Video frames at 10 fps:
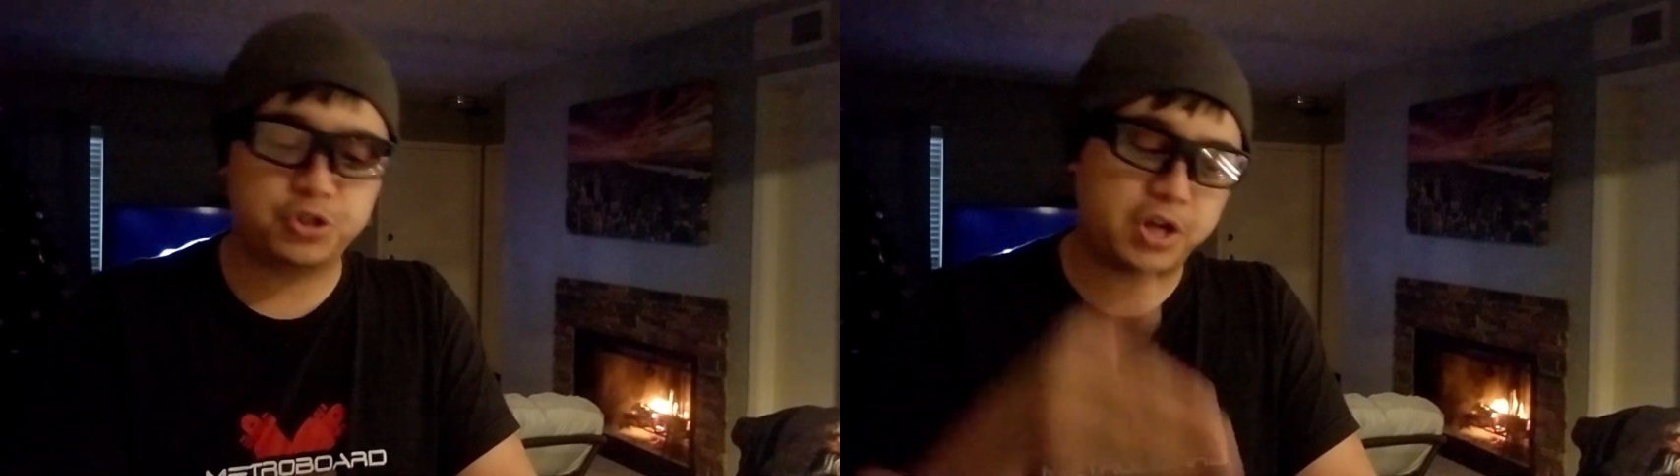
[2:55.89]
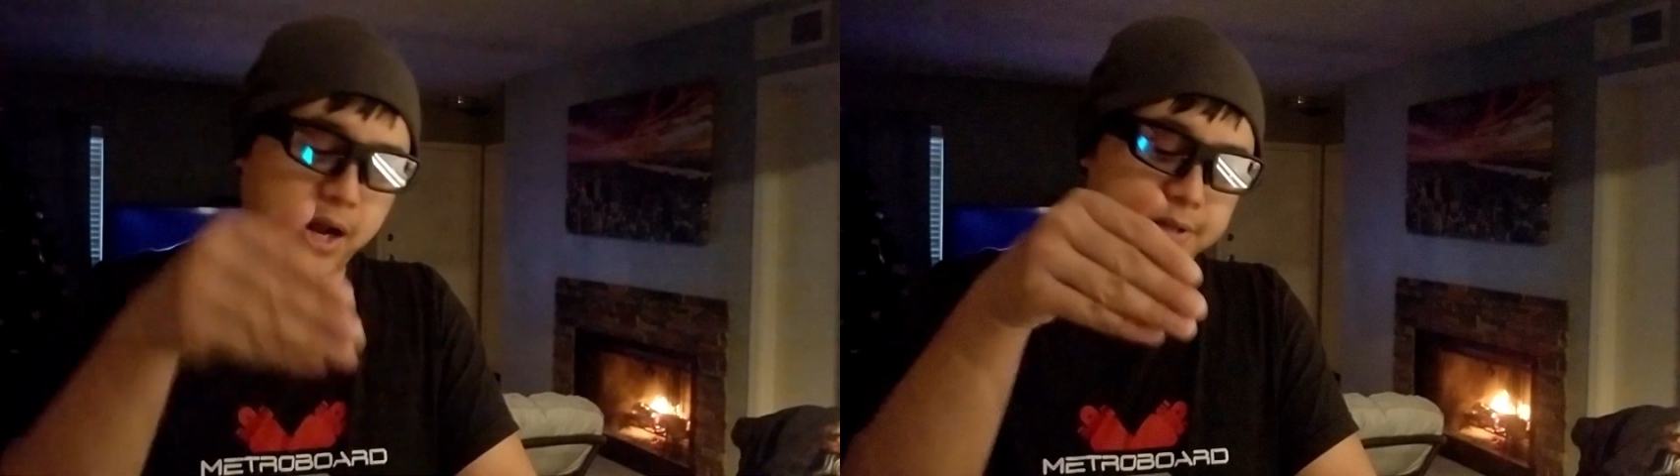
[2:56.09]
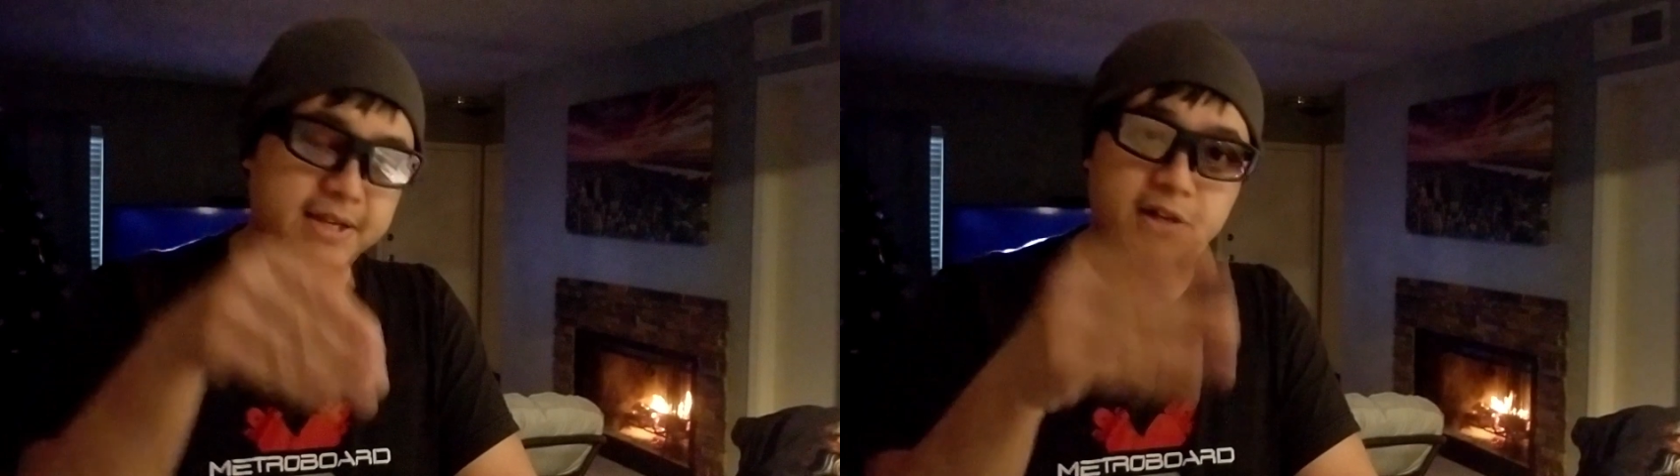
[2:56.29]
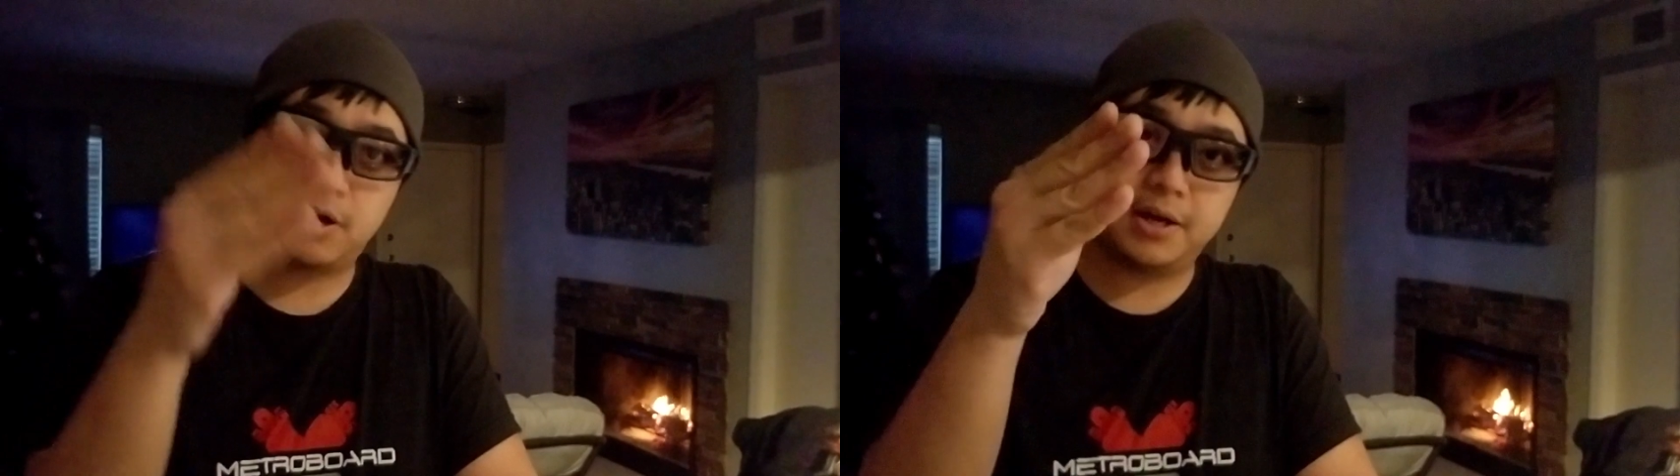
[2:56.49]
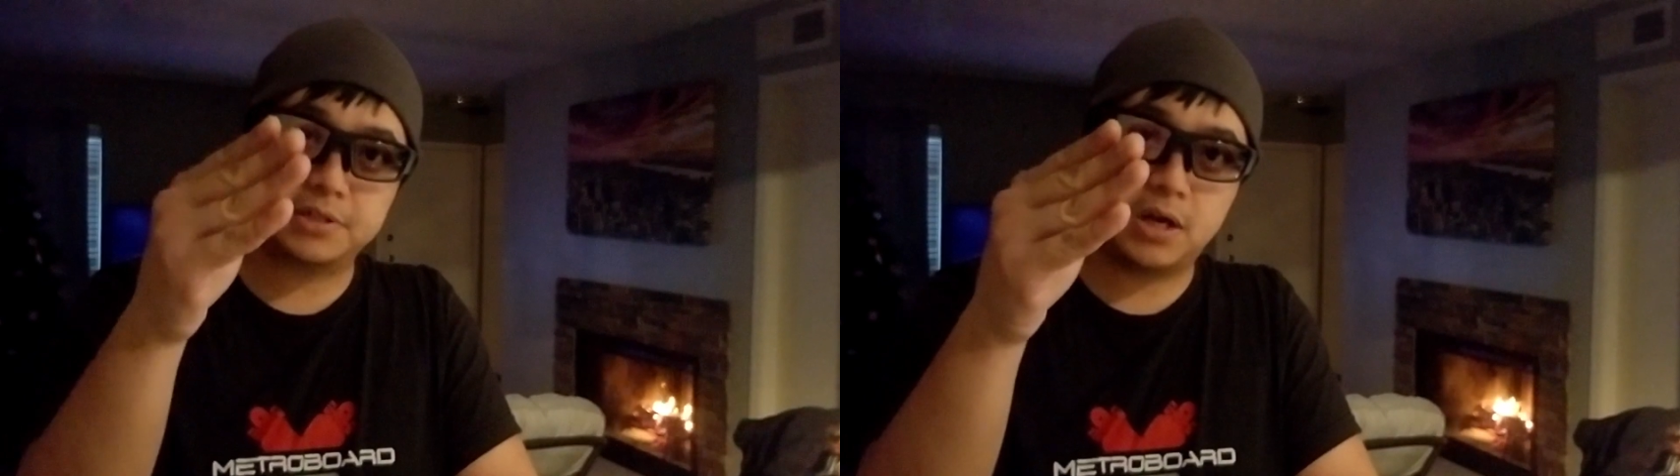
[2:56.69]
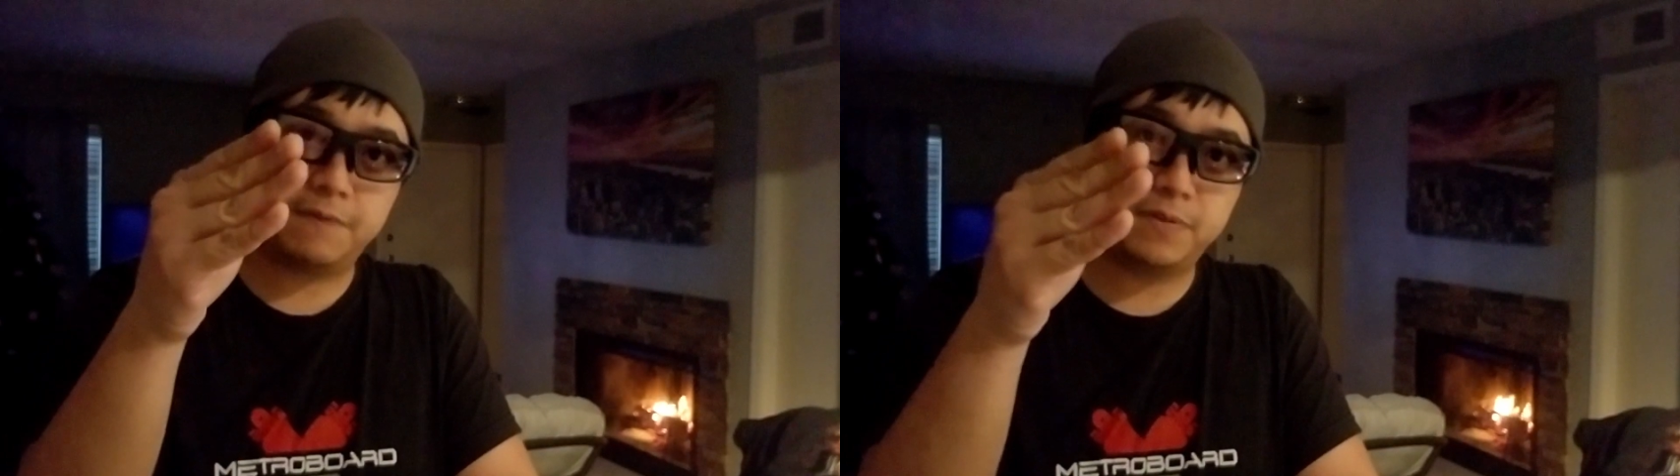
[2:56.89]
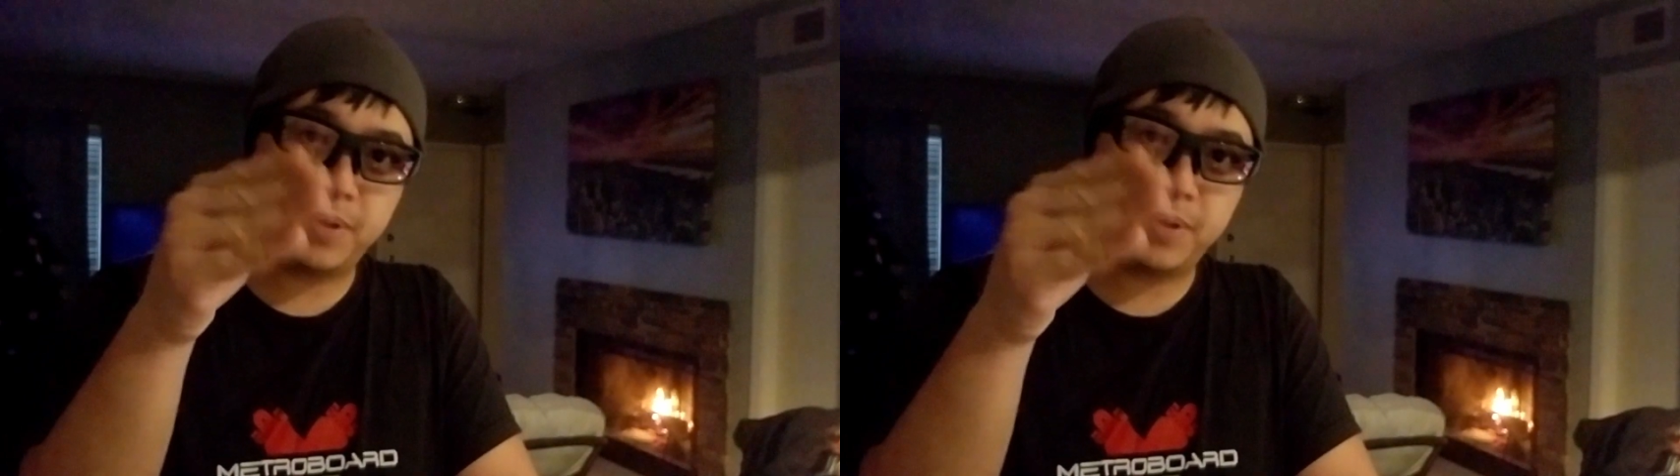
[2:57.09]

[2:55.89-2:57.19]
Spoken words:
you got to take your eyes off the